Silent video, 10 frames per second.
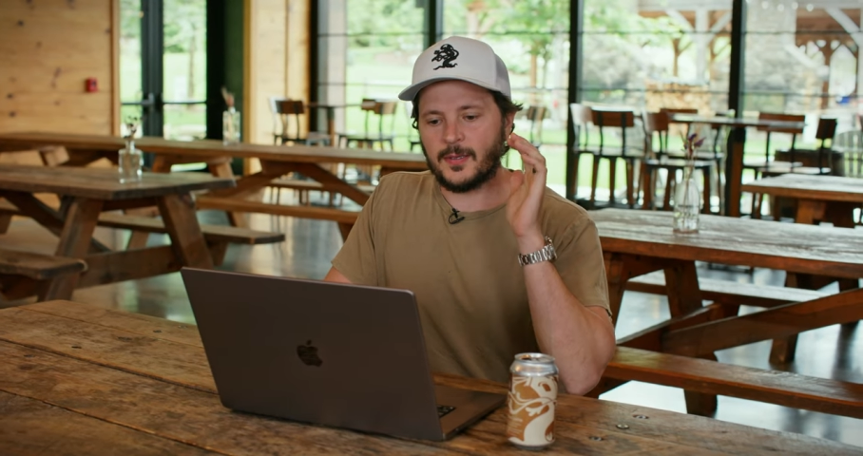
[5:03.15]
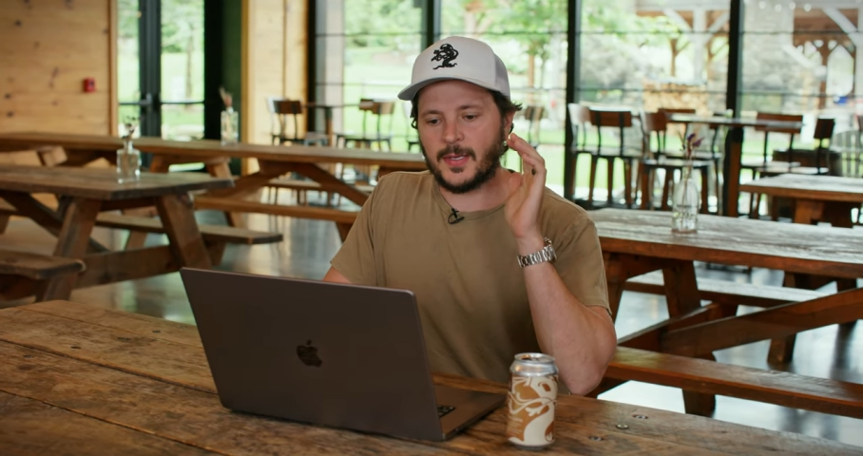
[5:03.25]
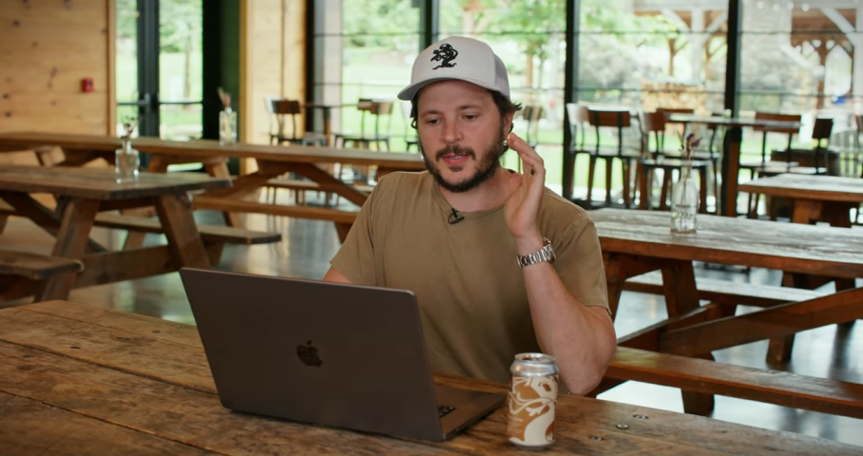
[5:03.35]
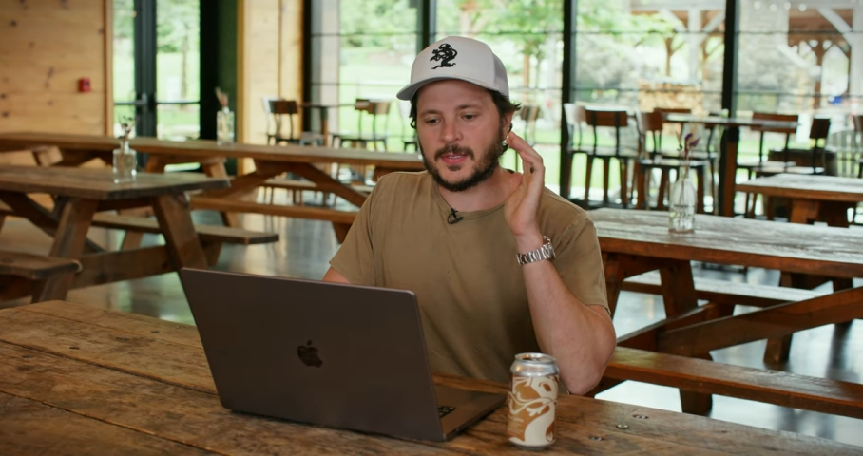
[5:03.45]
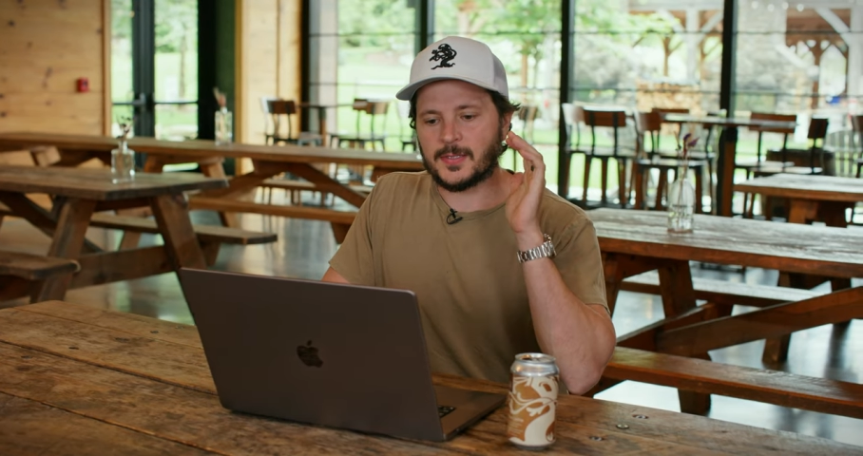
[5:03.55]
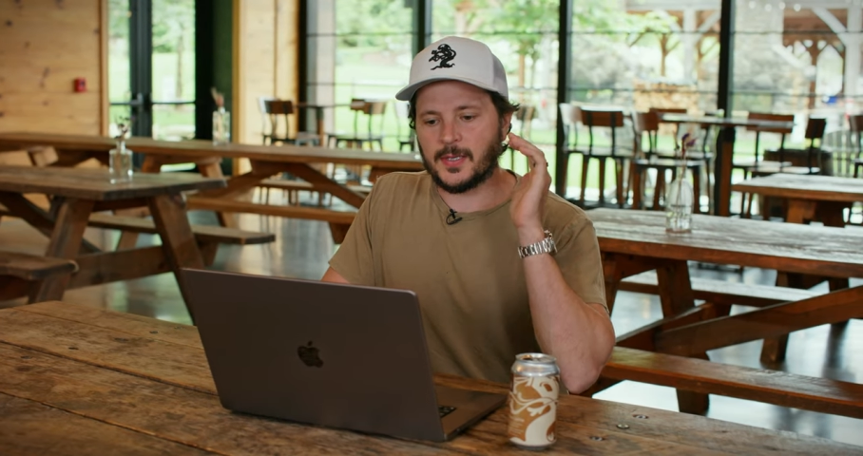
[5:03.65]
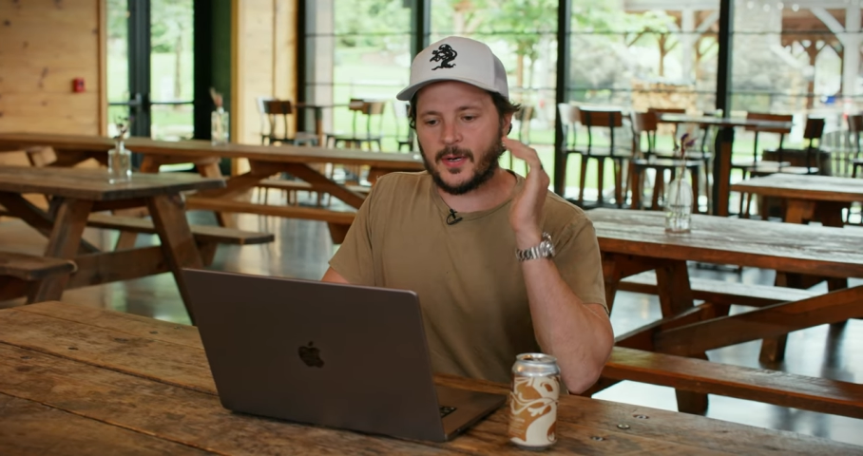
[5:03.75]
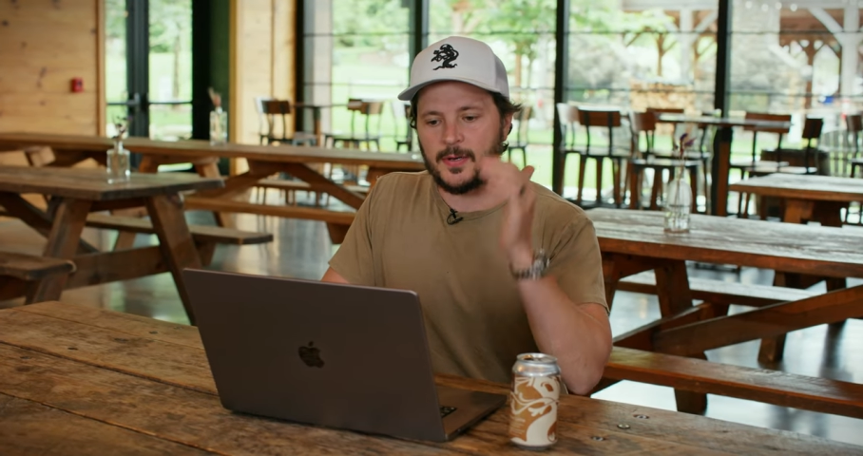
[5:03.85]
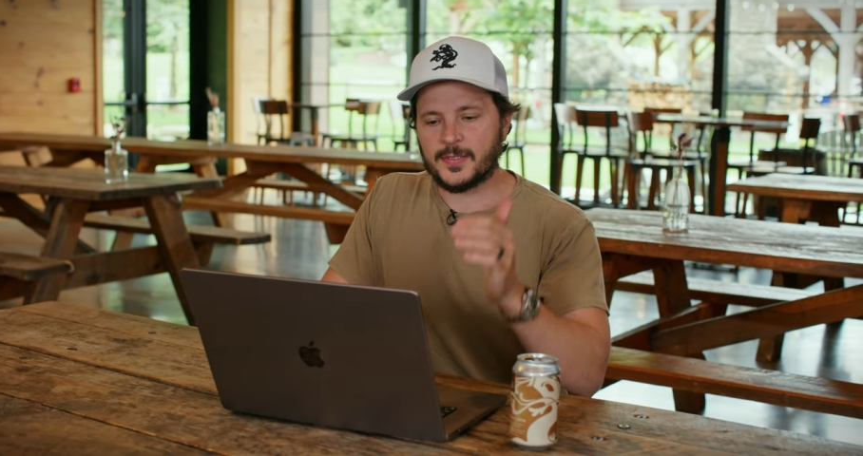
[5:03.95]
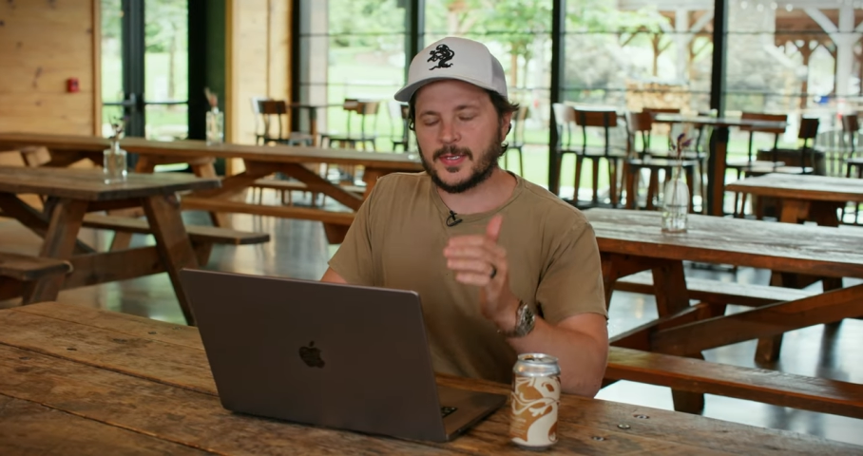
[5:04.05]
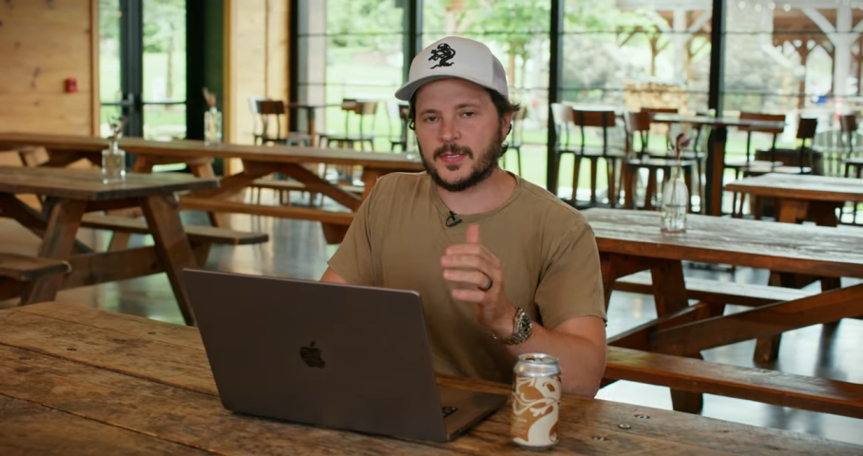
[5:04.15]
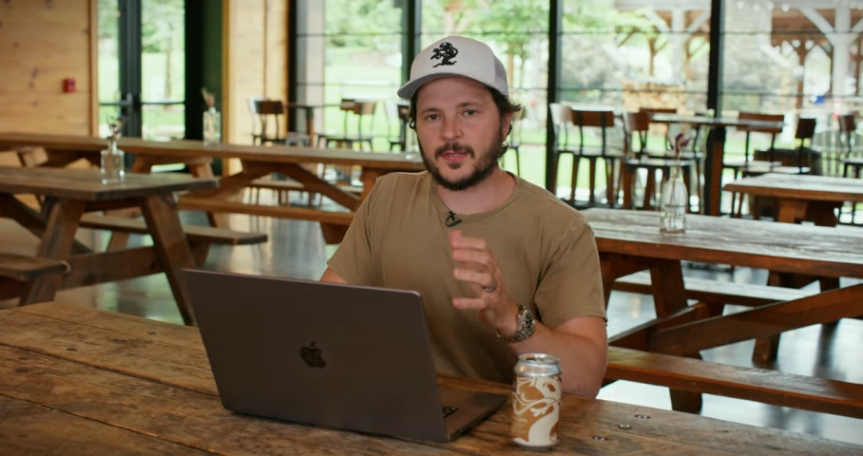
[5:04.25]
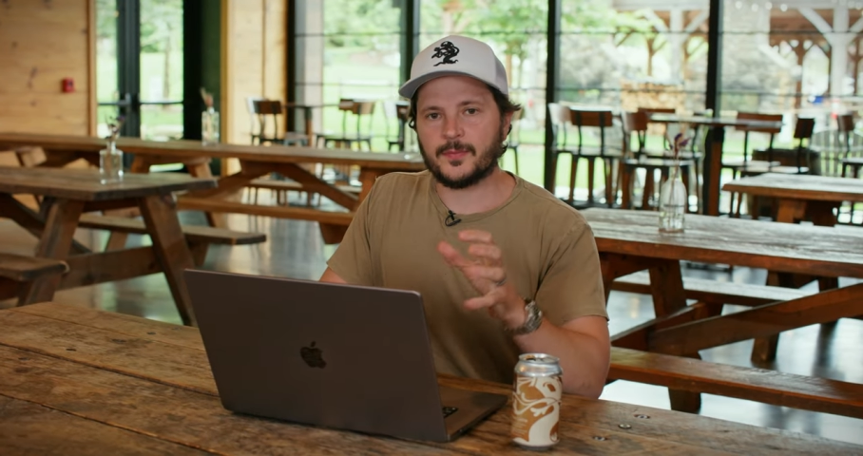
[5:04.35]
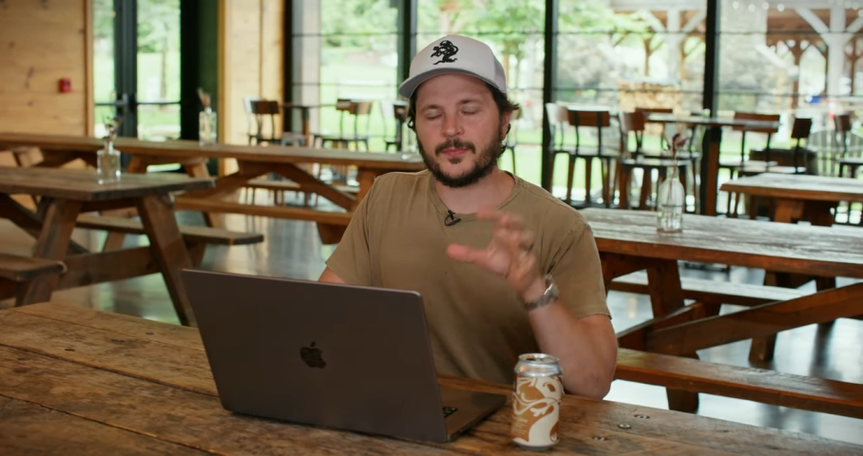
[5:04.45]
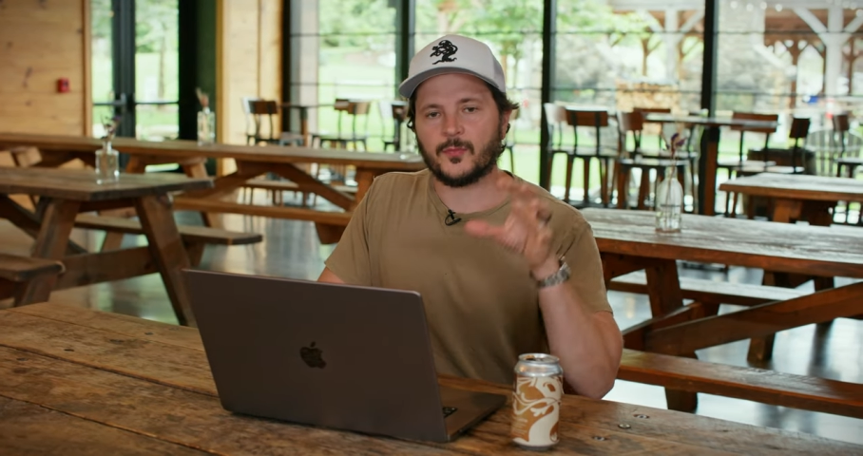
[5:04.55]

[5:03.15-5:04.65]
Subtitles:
it's in our system.